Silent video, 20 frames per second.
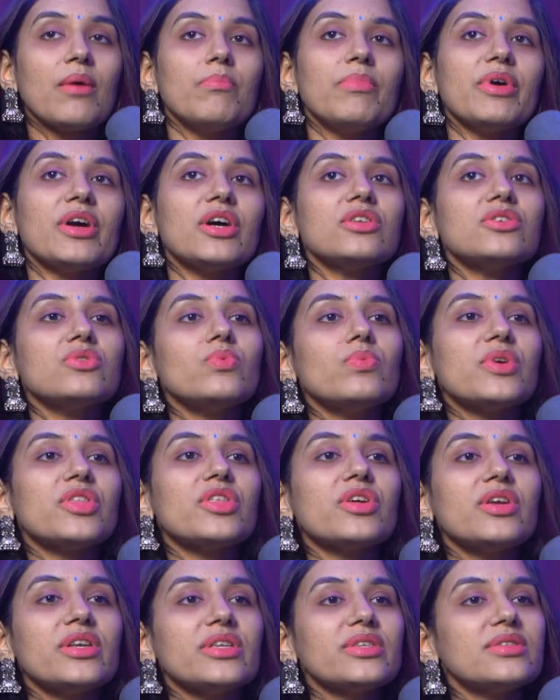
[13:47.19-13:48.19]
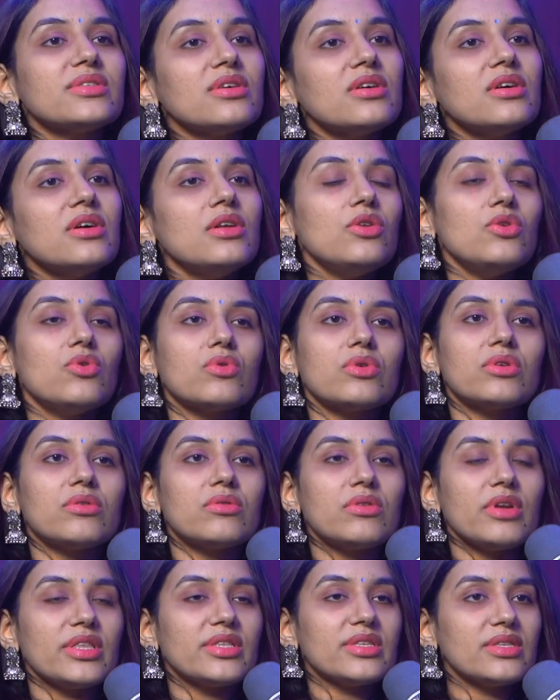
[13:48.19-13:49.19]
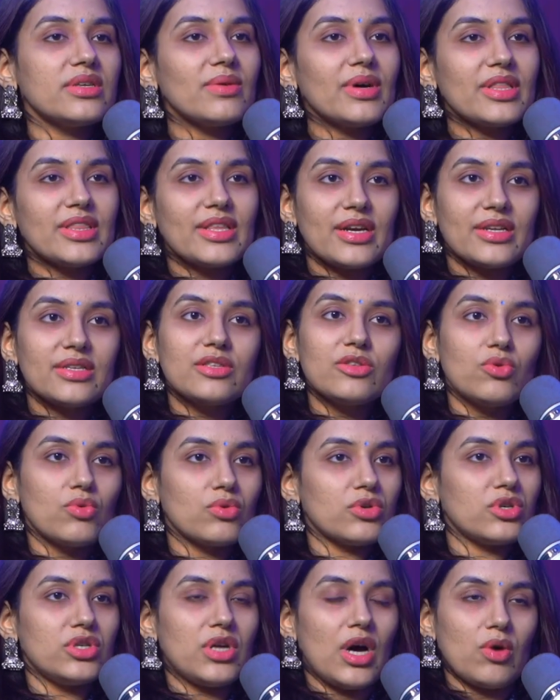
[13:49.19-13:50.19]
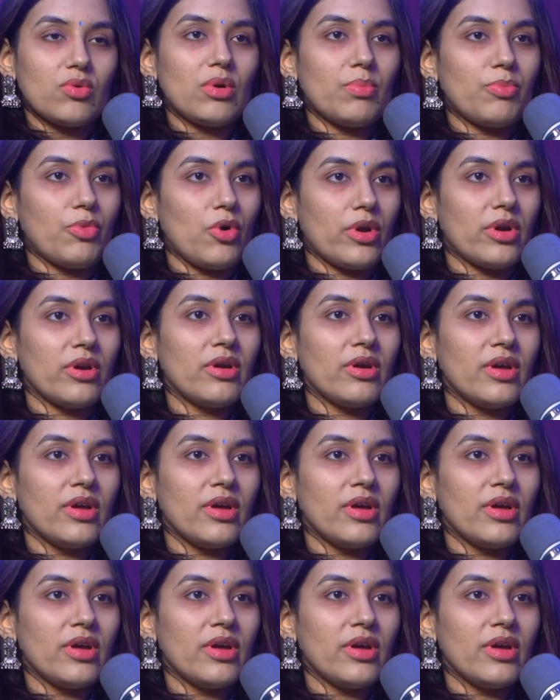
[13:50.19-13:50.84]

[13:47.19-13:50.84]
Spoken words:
because of which it's the one that is looked down upon.